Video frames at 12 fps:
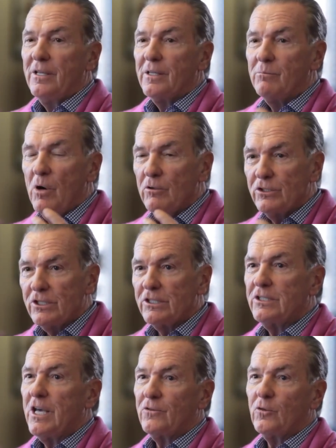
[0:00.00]
The most
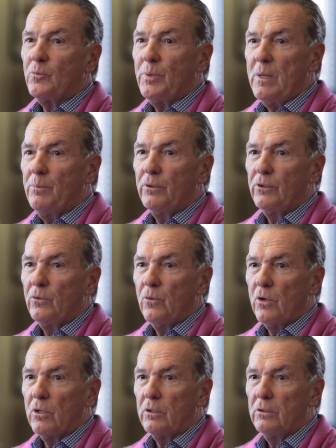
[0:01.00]
successful people in the
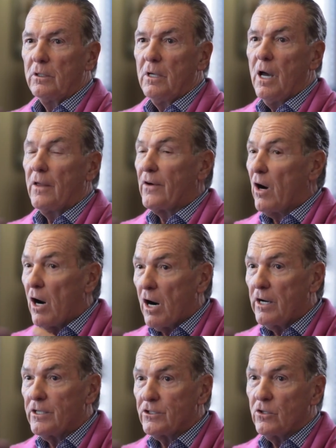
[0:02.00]
world are the
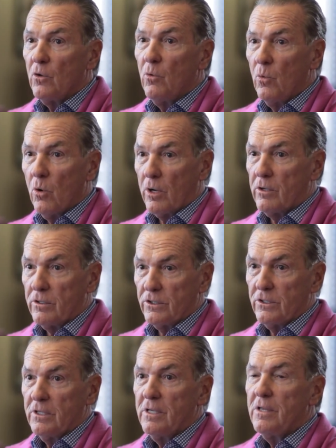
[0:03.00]
hardest
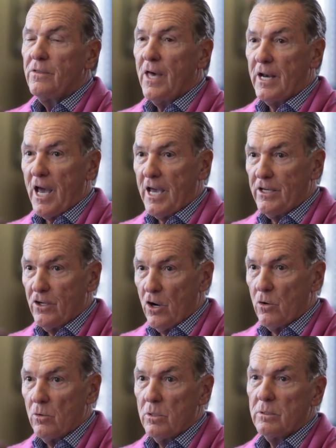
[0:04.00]
workers that I
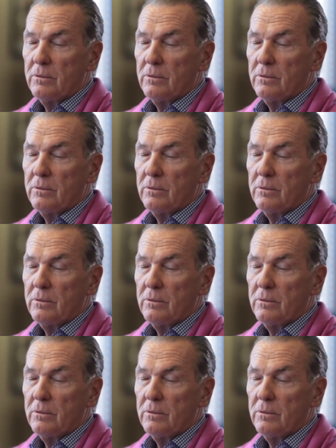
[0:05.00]
know.